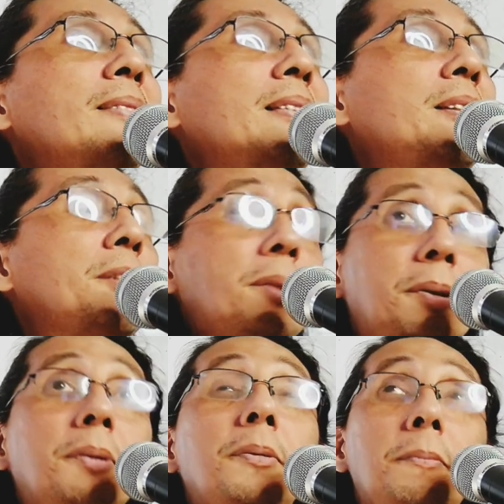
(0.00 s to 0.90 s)

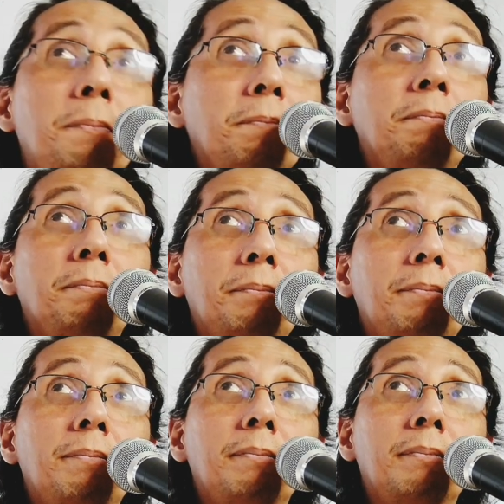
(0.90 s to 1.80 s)
So,
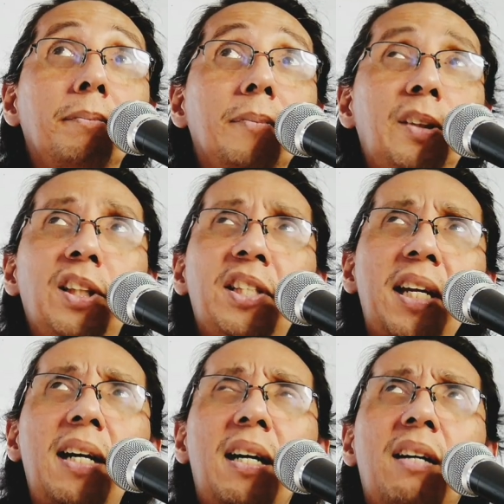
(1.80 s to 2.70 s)
you can say